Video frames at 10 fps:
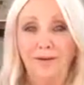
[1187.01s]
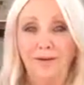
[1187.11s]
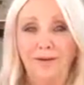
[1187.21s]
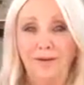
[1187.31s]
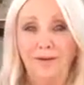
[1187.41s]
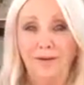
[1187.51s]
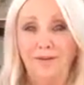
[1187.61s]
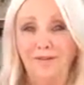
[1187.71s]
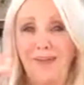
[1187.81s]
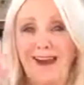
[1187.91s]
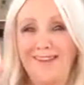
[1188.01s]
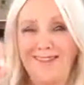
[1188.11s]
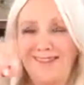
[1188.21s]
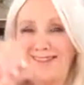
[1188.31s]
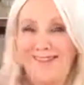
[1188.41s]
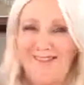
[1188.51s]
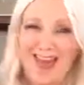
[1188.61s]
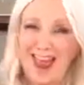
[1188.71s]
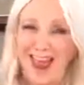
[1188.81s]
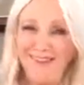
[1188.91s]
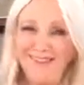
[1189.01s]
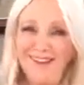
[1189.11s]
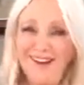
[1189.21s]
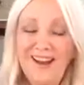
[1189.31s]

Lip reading: if you wanted, right? Now.